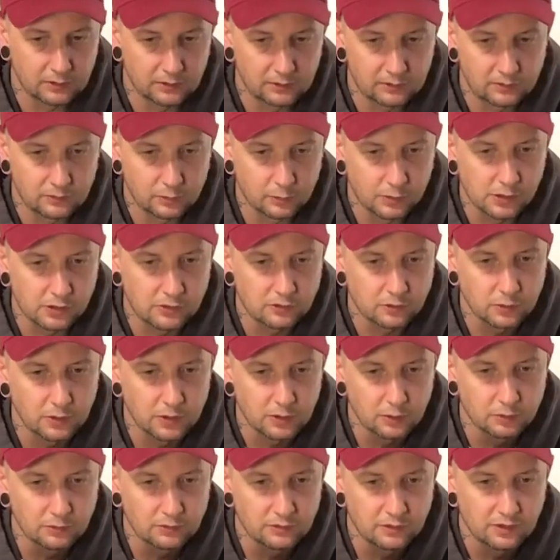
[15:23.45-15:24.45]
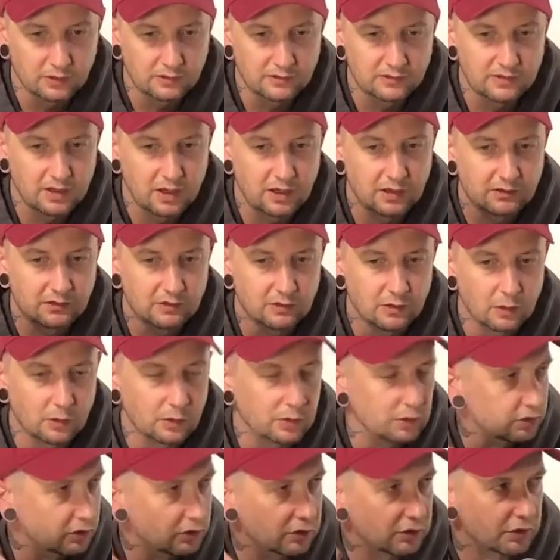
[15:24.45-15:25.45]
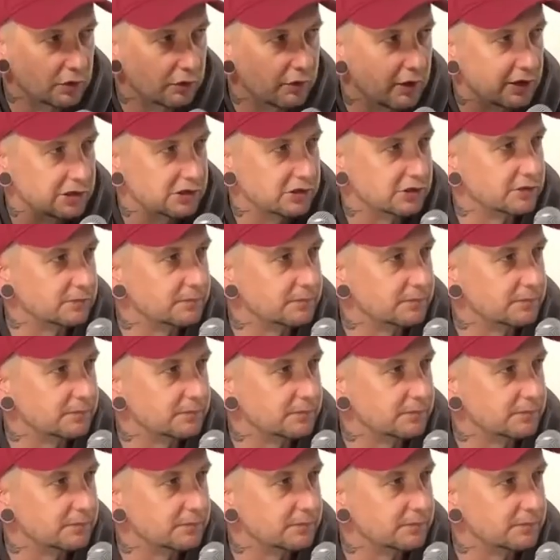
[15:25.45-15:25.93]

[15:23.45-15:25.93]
switch where it was like starting to go in a new direction.